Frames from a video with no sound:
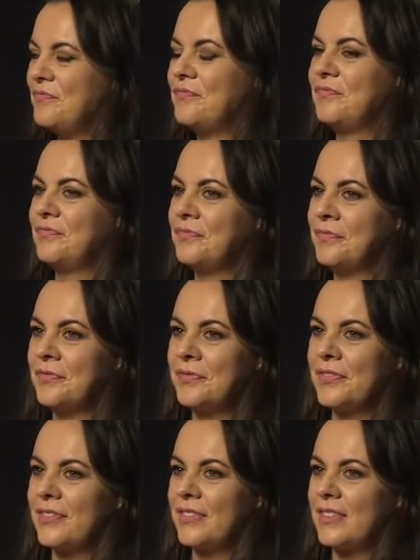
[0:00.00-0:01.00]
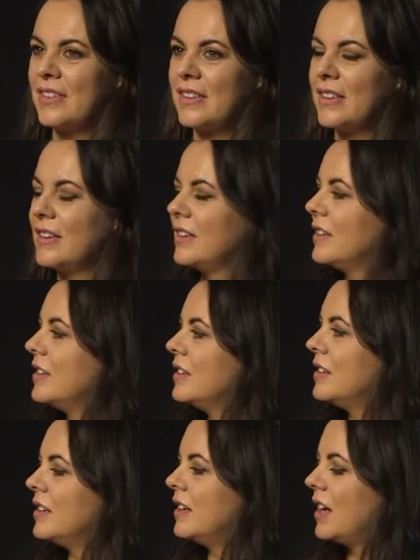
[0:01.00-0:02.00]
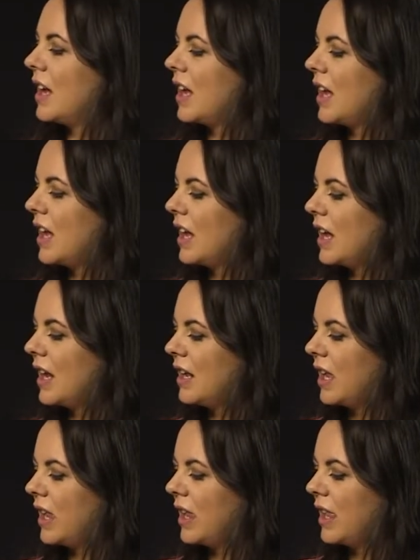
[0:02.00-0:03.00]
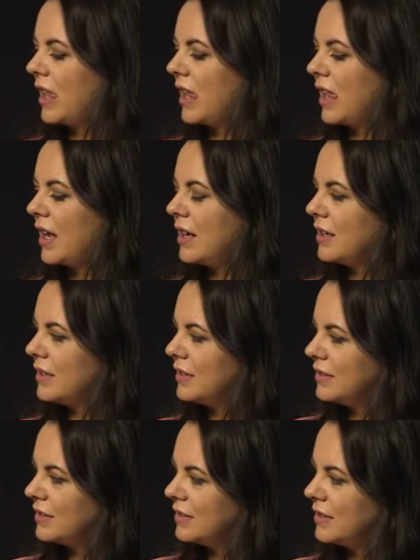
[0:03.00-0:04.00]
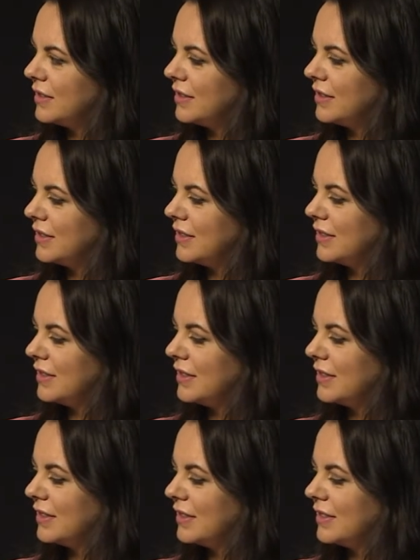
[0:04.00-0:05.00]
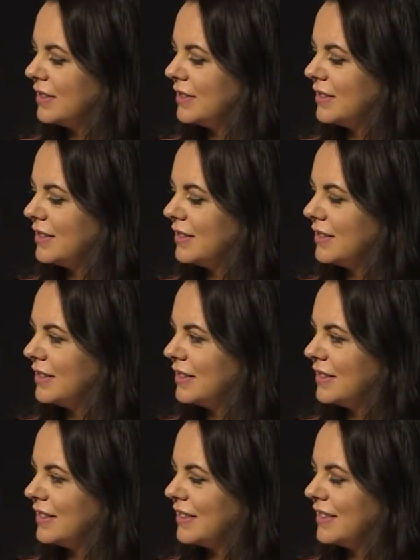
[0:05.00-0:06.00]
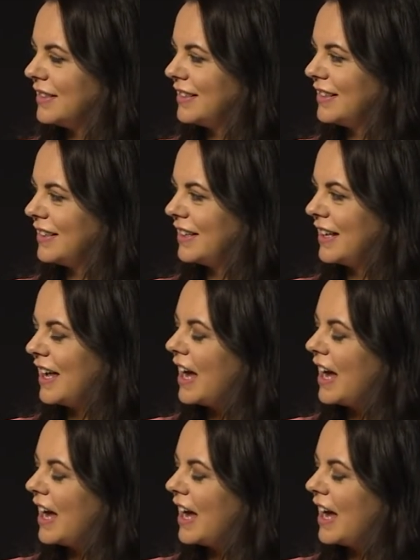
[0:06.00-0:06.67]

(silent)